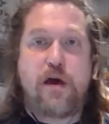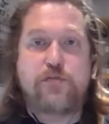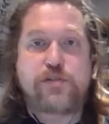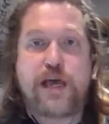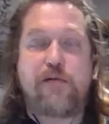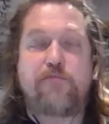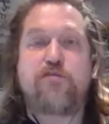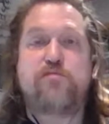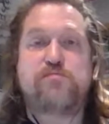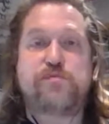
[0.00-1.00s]
hotel
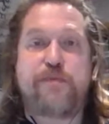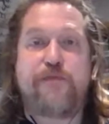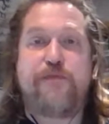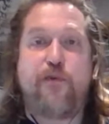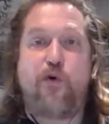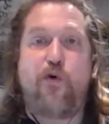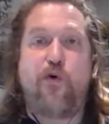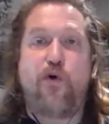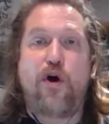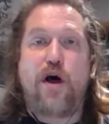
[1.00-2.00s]
rooms before